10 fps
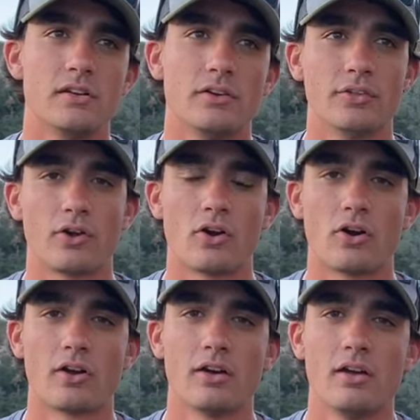there
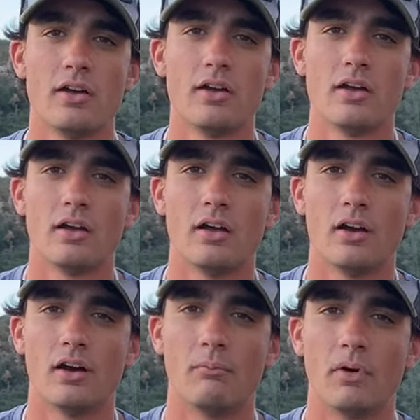are.
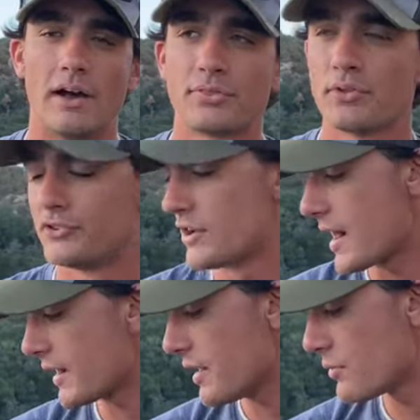Um, I throw the
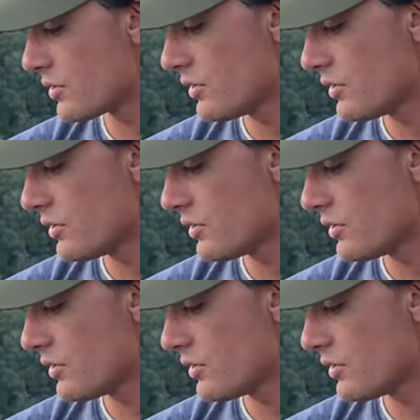jackhammer.